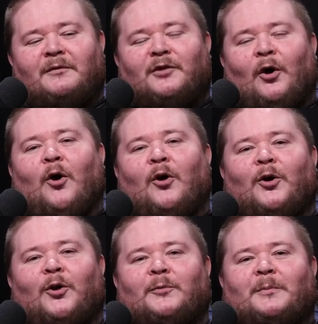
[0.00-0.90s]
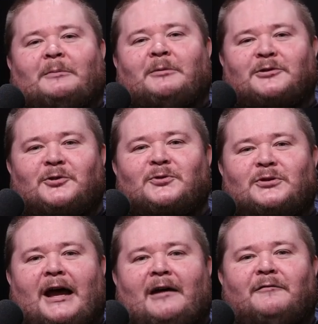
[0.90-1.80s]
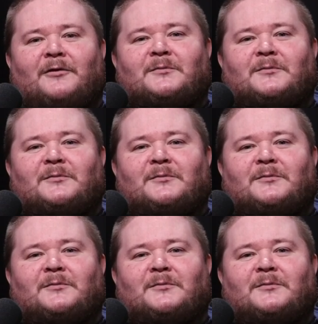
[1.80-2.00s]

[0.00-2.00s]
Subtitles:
of dog other people choose to have for